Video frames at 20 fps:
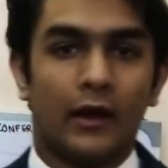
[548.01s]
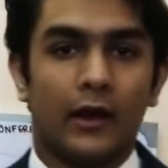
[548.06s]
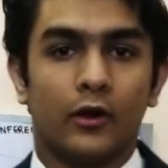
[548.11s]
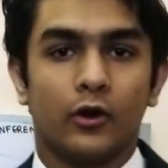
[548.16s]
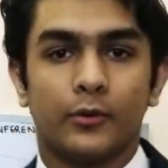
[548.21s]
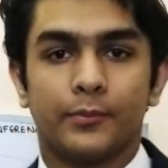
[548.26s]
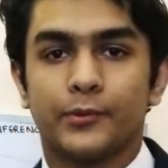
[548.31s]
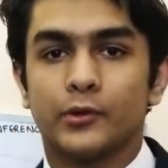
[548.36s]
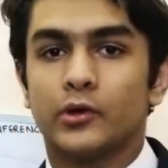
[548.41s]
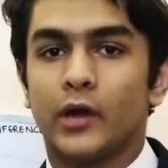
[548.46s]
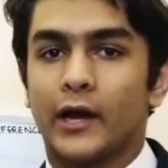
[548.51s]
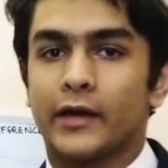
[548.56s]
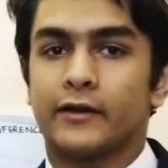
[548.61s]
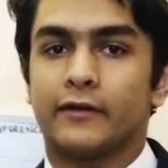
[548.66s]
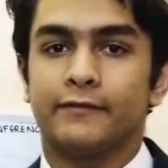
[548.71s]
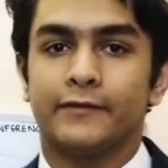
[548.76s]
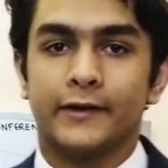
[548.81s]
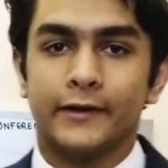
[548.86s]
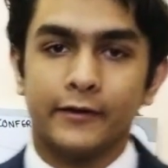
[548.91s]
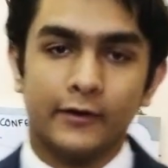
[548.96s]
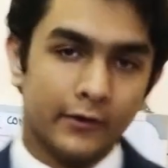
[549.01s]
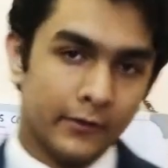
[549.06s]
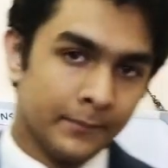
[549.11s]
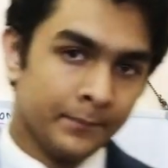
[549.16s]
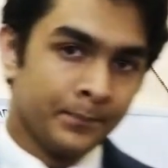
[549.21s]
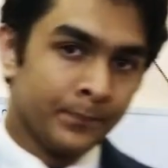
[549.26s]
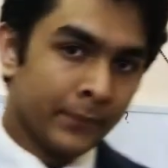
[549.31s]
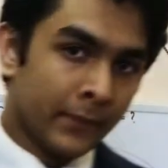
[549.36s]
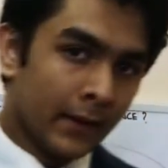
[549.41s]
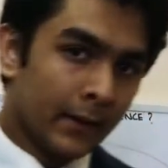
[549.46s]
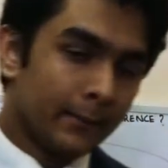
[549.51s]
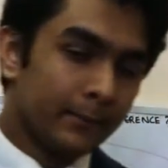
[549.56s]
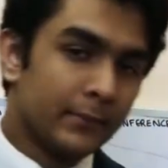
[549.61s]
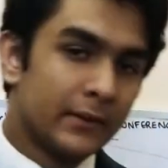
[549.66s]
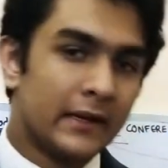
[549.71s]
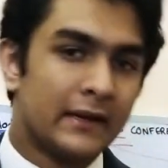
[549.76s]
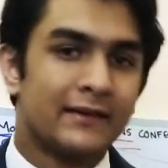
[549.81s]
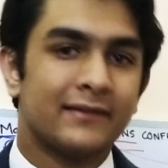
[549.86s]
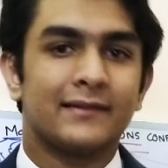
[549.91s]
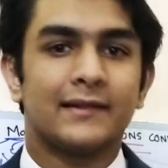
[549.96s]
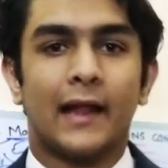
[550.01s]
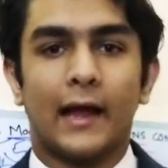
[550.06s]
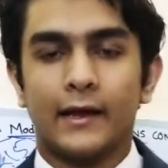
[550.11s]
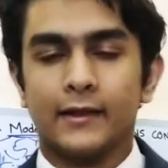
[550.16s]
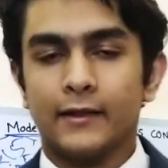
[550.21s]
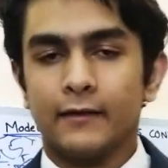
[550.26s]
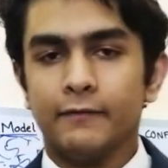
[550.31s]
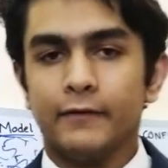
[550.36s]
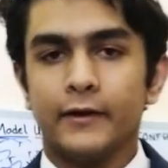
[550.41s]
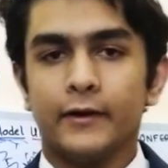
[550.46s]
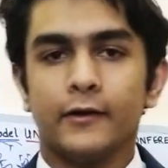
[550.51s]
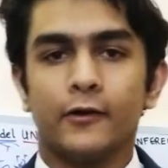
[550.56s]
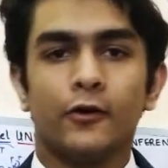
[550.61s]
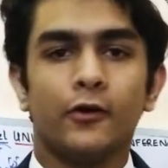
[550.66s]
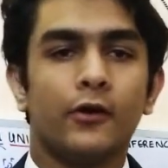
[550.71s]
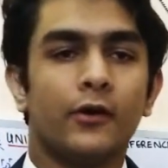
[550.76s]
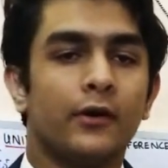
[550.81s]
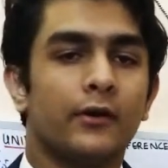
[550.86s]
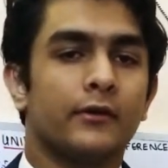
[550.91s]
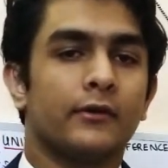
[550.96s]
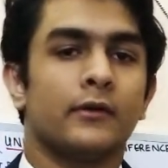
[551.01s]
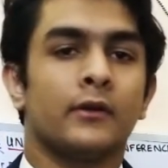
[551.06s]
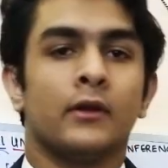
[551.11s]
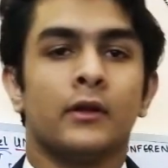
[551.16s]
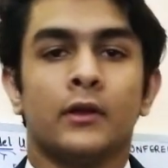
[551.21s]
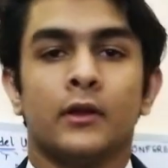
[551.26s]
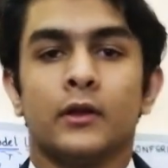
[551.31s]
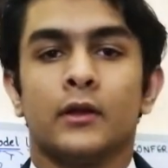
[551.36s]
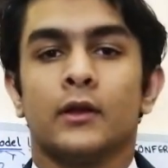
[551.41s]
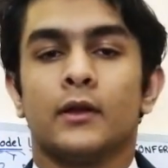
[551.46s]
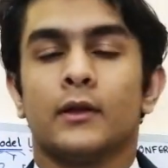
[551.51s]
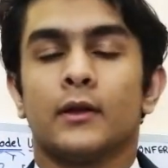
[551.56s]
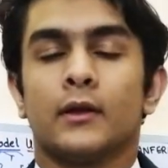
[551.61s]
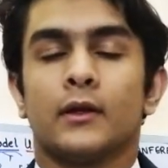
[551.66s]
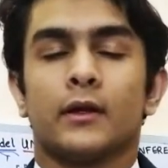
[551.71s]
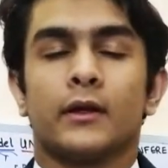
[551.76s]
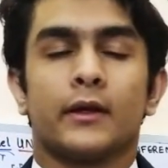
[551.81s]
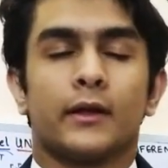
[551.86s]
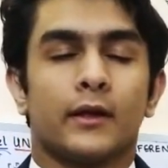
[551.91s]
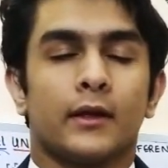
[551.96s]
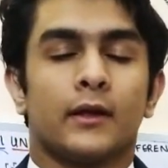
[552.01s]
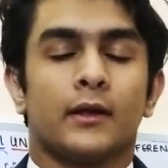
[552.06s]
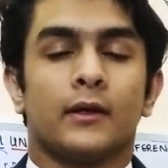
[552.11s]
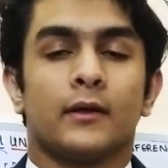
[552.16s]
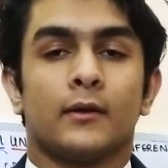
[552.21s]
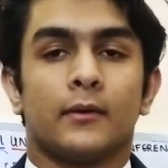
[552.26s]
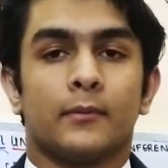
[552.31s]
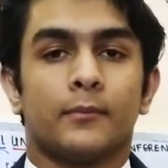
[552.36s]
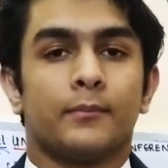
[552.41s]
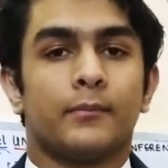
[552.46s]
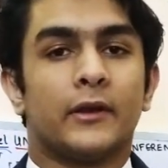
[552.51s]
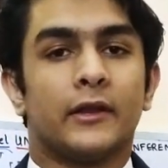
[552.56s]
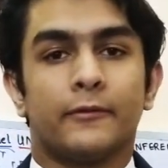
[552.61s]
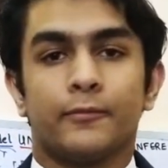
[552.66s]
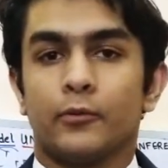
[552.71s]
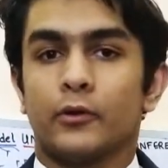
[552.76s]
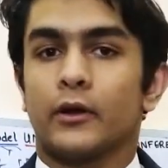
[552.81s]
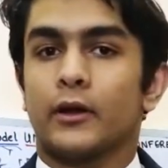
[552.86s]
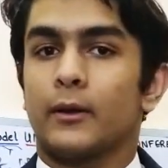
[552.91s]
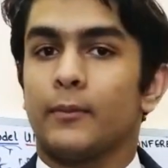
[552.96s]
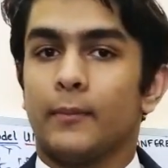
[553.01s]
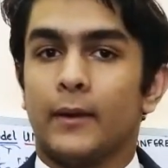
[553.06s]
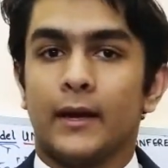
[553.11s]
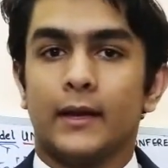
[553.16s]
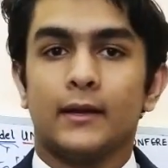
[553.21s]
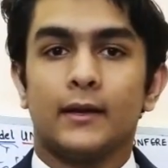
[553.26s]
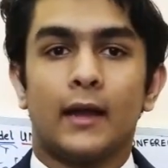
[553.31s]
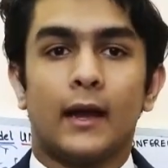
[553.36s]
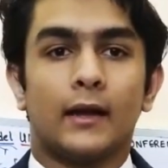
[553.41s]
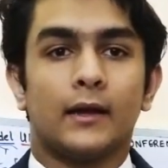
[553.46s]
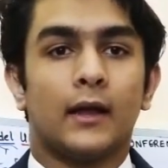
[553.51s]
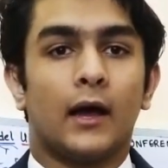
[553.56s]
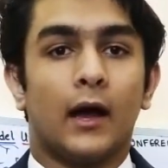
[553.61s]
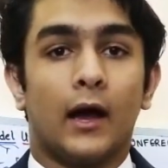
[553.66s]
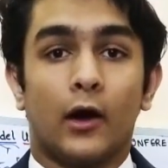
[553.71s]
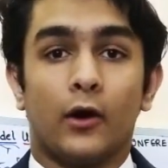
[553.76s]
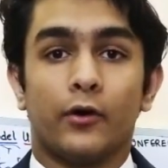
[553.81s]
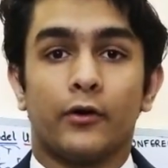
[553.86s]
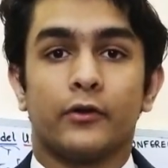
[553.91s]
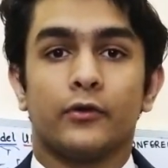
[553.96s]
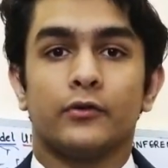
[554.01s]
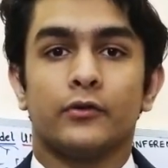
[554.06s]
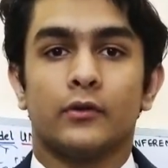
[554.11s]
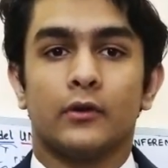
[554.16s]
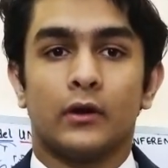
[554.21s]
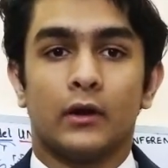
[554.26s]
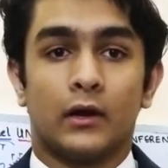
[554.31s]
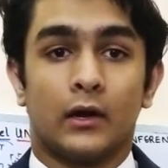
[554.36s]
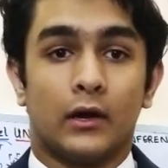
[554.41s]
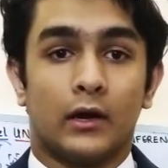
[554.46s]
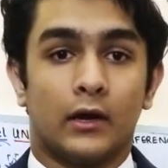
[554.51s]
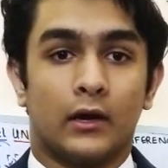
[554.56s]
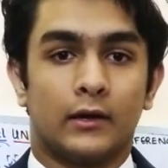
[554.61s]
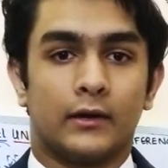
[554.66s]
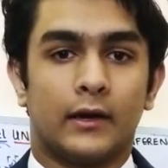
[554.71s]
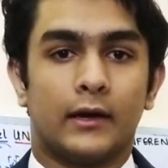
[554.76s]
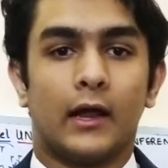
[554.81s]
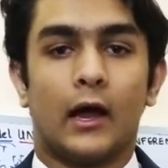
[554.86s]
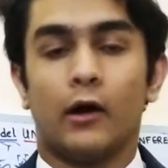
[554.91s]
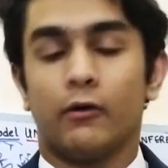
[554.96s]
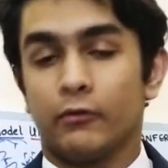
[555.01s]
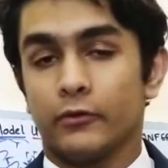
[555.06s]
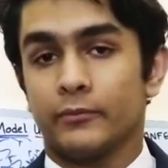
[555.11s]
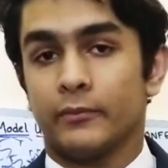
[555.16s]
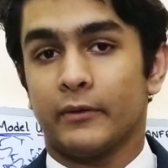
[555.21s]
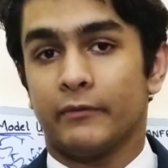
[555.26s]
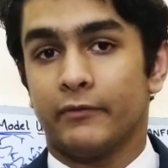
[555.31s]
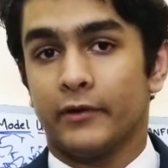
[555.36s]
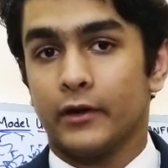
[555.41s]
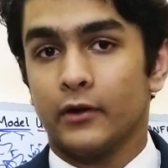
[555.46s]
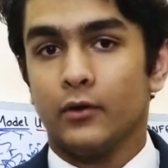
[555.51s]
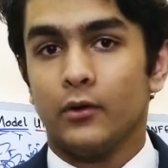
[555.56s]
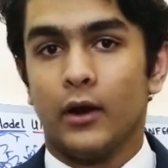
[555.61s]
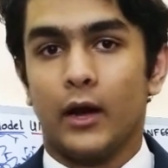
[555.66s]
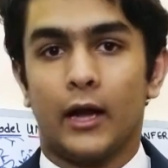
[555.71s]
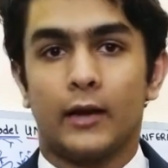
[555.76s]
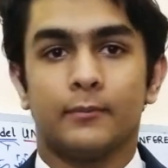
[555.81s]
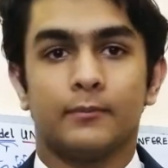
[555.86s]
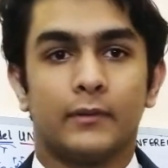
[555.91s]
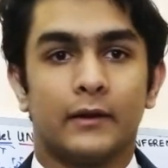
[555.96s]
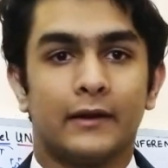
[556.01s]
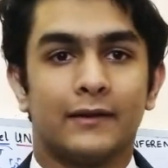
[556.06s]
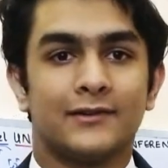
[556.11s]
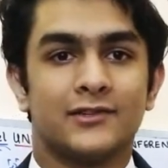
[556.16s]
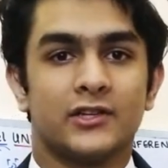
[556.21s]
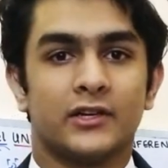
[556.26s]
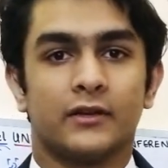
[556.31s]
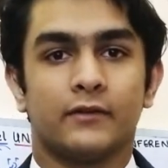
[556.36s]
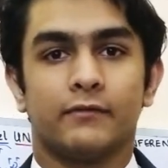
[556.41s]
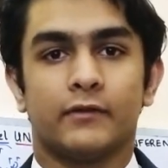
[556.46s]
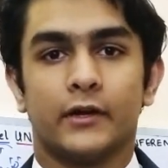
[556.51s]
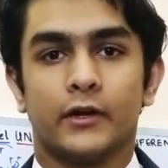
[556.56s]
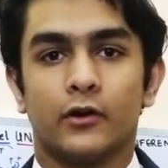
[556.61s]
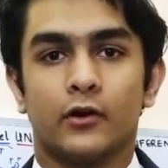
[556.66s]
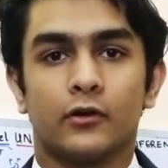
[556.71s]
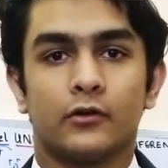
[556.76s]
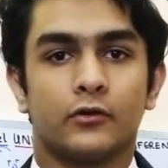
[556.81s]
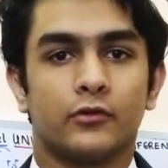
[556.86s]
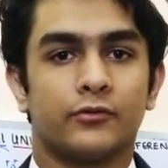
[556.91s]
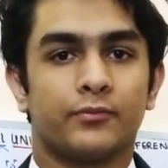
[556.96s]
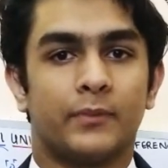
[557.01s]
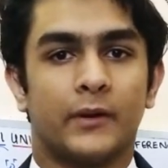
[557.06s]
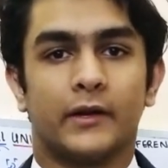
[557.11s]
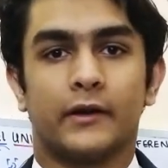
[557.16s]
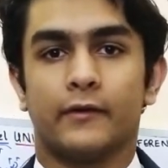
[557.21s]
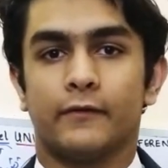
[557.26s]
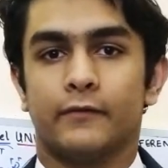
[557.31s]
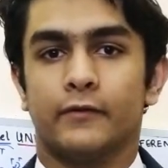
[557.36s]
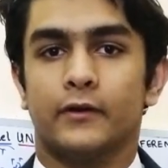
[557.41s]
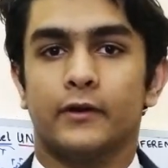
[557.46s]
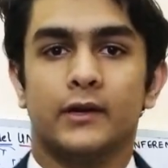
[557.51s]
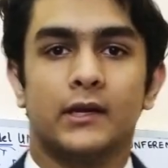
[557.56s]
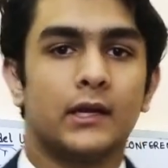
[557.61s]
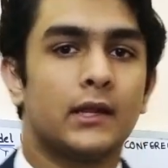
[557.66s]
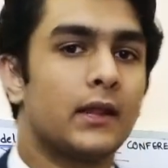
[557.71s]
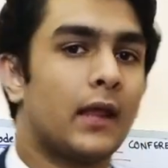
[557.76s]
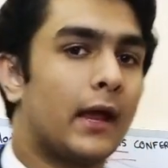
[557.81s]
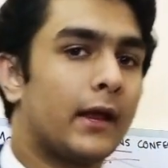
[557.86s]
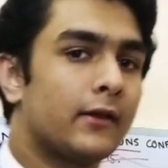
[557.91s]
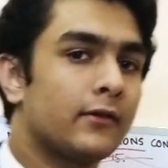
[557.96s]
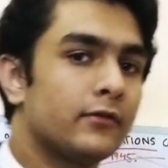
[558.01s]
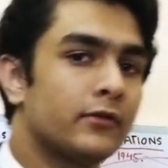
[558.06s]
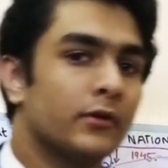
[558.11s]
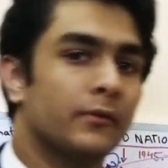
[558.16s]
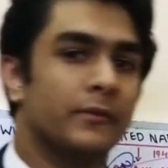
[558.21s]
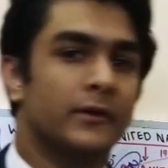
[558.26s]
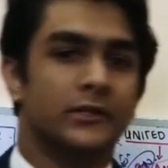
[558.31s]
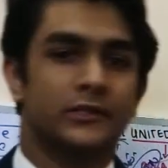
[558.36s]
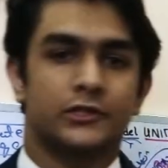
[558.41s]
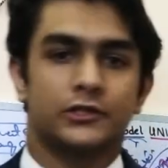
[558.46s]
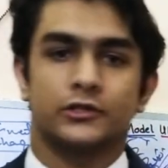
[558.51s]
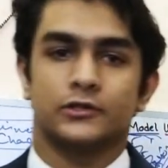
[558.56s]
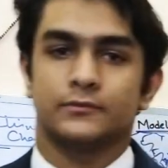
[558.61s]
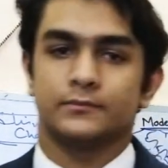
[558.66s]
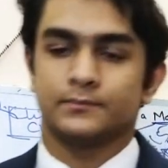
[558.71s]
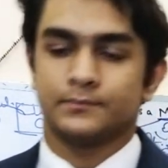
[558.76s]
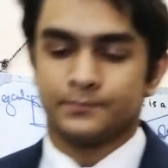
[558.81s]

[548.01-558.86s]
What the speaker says: I hope you liked the video. Please like the video. Please put a comment that how was my video, and please share the video to spread the word. Thank you so much.